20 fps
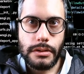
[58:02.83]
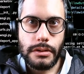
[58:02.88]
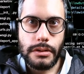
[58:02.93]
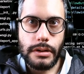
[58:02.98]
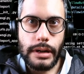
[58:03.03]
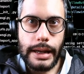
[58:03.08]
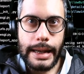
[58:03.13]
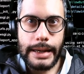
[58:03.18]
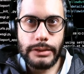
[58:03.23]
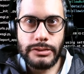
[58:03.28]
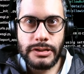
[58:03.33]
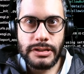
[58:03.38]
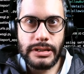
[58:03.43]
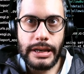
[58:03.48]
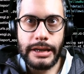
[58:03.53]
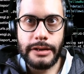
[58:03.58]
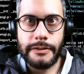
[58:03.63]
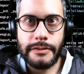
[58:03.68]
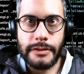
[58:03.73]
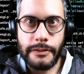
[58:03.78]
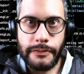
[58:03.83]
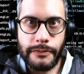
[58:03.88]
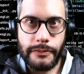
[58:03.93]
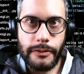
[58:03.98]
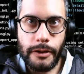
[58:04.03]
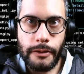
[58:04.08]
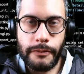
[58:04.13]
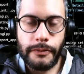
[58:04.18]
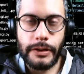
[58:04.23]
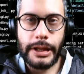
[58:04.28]
outside
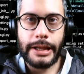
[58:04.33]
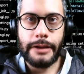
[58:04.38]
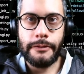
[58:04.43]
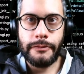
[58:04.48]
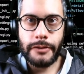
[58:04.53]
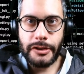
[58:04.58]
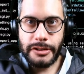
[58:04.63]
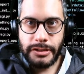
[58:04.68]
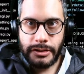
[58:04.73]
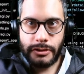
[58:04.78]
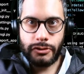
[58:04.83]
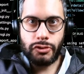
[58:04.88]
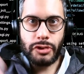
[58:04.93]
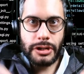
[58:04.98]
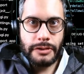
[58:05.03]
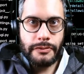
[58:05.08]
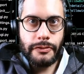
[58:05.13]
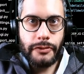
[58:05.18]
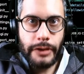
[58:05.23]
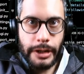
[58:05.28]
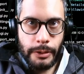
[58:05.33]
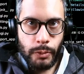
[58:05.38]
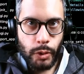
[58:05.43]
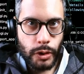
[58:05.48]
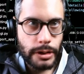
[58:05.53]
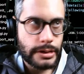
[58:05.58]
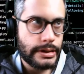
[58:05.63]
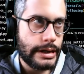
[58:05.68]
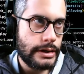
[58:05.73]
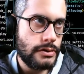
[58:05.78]
of like a very strict framework
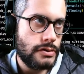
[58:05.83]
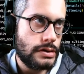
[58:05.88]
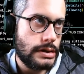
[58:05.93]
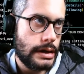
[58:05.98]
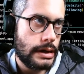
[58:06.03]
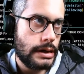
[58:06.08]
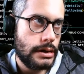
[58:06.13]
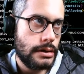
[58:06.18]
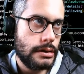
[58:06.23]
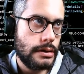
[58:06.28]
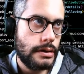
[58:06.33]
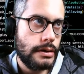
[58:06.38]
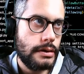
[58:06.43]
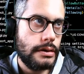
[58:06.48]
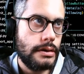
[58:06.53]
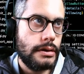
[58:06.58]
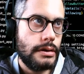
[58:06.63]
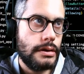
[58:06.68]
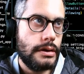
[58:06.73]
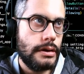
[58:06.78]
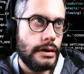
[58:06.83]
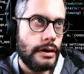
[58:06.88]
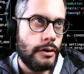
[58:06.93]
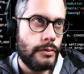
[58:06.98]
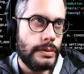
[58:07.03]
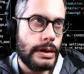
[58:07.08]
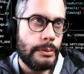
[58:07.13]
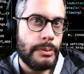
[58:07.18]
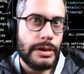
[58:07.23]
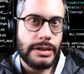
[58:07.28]
that you set it. I hope
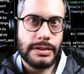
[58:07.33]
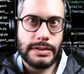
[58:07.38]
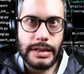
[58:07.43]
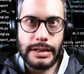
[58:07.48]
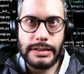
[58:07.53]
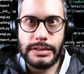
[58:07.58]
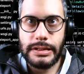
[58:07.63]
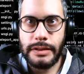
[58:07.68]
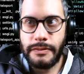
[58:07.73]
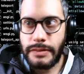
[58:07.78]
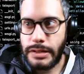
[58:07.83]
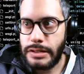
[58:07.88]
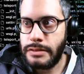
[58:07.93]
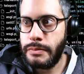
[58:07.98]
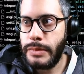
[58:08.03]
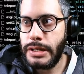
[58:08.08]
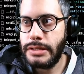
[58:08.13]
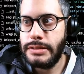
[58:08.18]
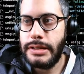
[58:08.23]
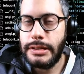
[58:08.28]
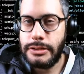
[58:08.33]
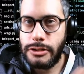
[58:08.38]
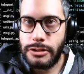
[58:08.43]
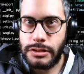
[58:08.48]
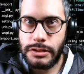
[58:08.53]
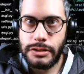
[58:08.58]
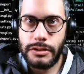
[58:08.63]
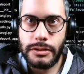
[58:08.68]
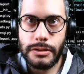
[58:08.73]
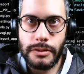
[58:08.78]
that makes sense. If it doesn't make sense, just
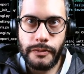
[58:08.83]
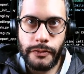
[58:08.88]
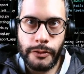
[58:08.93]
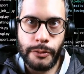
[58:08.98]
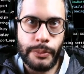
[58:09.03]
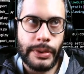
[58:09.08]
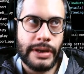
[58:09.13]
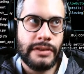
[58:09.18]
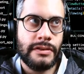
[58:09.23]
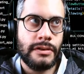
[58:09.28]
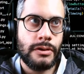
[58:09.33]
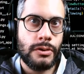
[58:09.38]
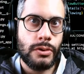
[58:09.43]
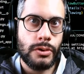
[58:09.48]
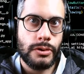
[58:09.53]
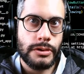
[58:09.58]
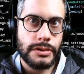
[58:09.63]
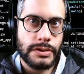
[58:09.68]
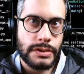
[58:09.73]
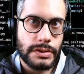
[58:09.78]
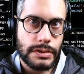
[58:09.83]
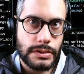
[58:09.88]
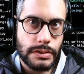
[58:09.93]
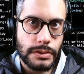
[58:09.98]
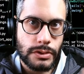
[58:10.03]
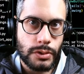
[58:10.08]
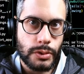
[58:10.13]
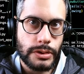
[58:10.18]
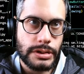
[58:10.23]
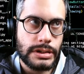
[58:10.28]
look for the Python course
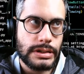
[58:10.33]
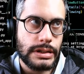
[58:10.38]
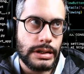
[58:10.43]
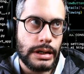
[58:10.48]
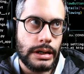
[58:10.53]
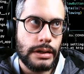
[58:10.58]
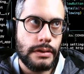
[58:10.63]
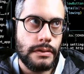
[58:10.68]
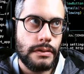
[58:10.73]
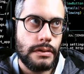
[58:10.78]
towards the end.